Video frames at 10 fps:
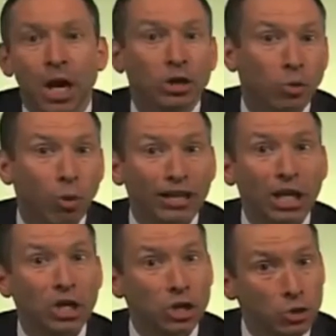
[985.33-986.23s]
So what
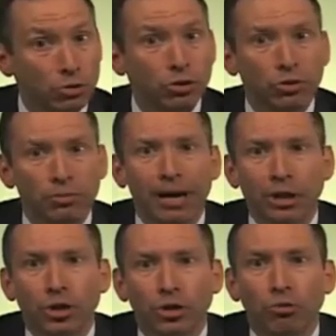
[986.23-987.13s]
can you do to make
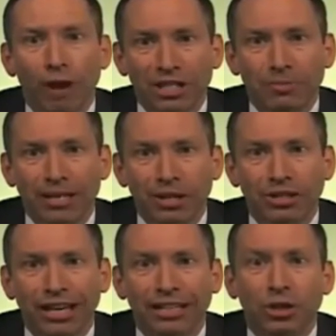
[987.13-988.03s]
sure your resume
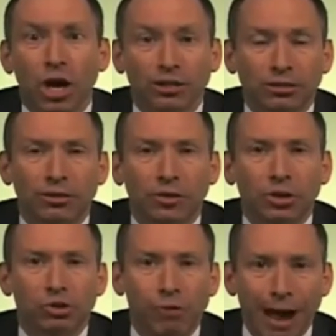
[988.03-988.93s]
doesn't get tossed into the
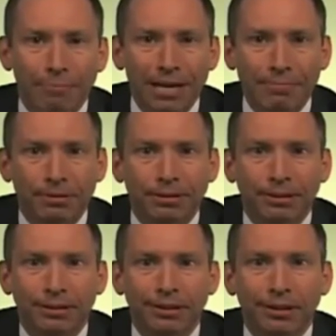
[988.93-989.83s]
scrap heap?
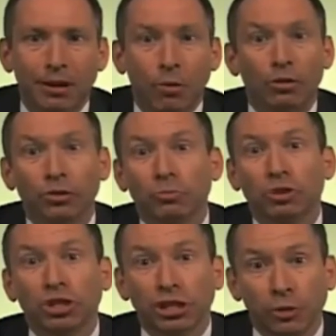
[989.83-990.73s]
Well, there's some
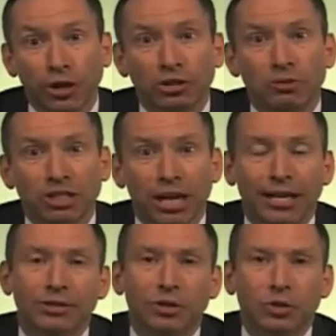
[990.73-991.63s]
serious
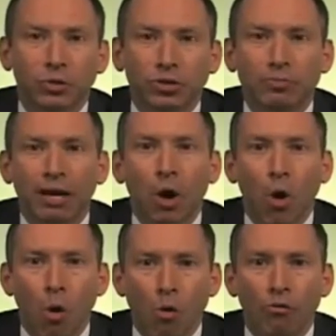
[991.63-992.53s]
mistakes that students make
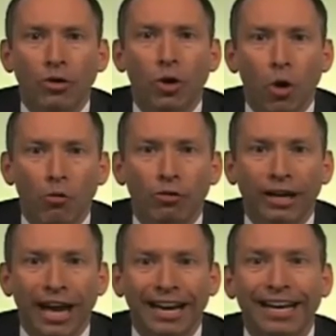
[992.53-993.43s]
over and over
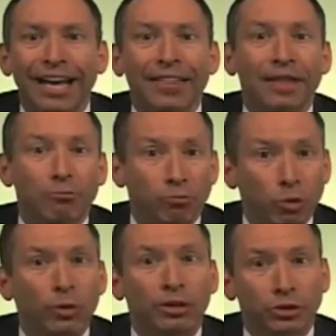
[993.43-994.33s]
again that
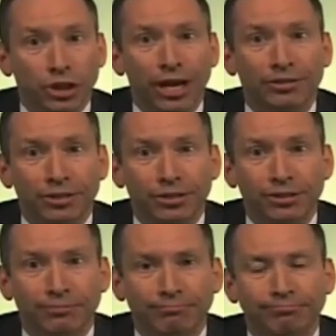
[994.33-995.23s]
ruin their chances.
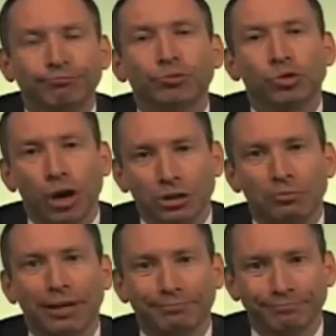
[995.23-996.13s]
Trust
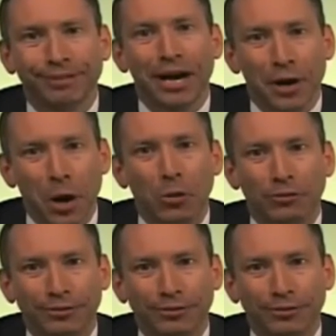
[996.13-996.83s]
me, I know.